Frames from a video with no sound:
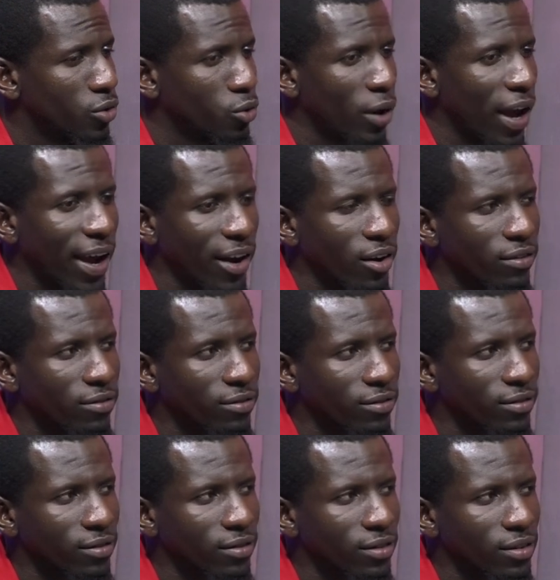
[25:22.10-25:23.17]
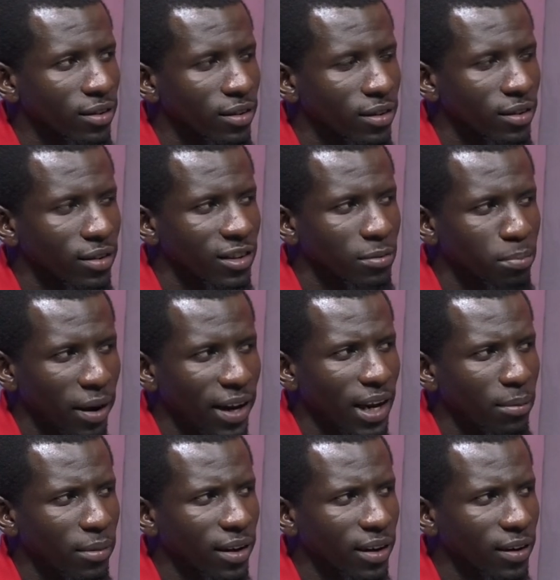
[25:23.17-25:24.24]
to head off this
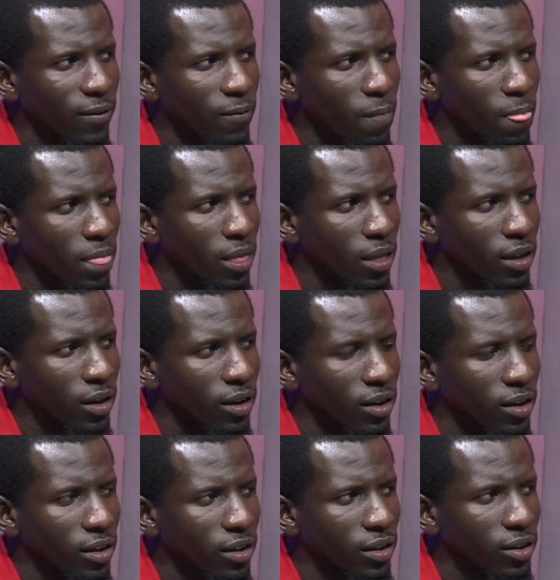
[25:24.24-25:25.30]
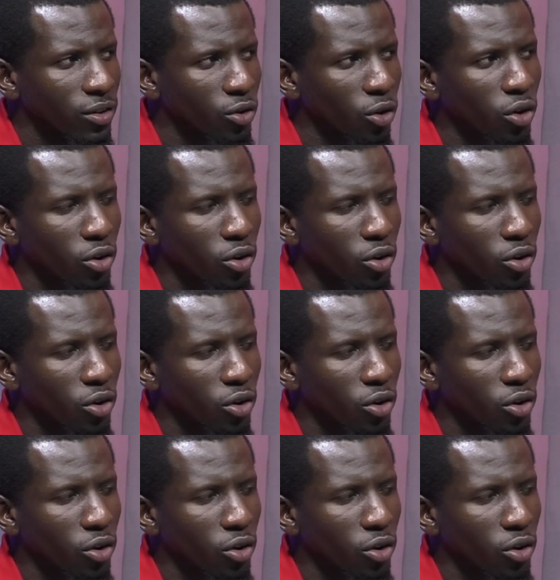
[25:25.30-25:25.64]
pandemic, to